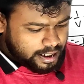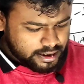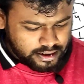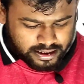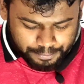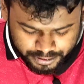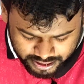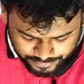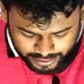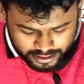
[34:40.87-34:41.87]
marker cap
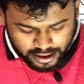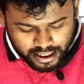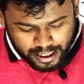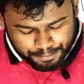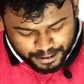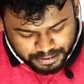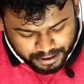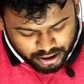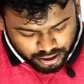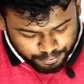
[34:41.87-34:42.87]
is different. And please,
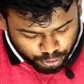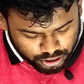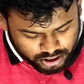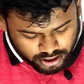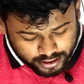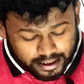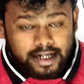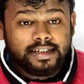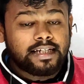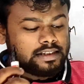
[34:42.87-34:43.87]
my dear most
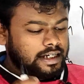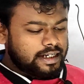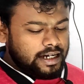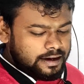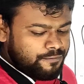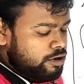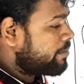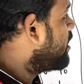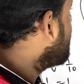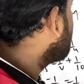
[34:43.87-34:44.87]
children, and yes, again, I have
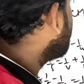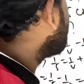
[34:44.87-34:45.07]
forgotten a